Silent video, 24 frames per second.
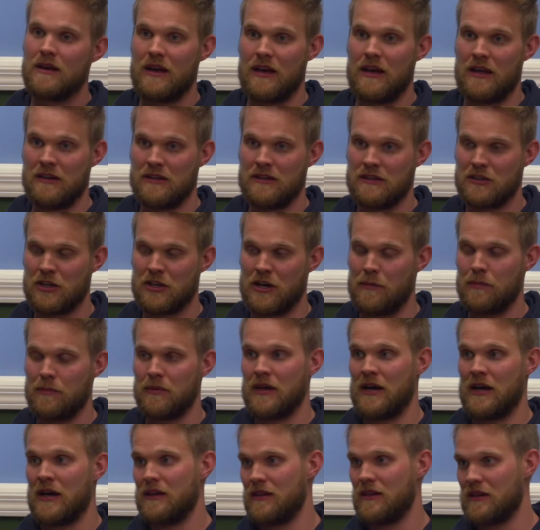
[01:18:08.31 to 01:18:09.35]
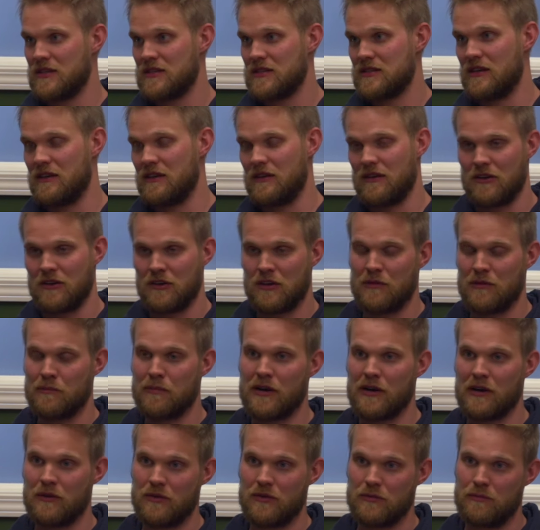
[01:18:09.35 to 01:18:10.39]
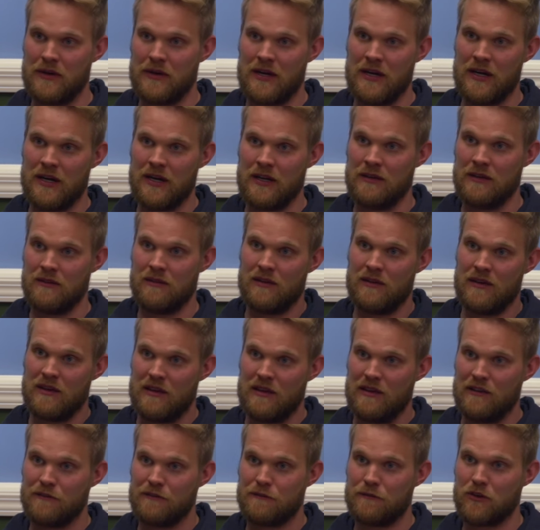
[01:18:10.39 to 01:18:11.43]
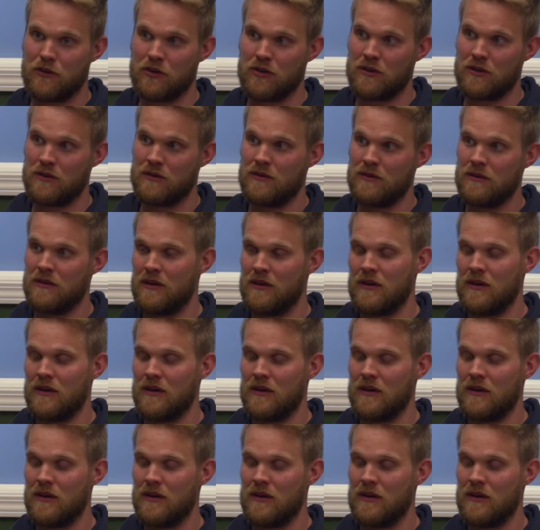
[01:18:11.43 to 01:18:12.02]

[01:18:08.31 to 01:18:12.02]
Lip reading: And on top of that, let's say you compare it with pine and fir.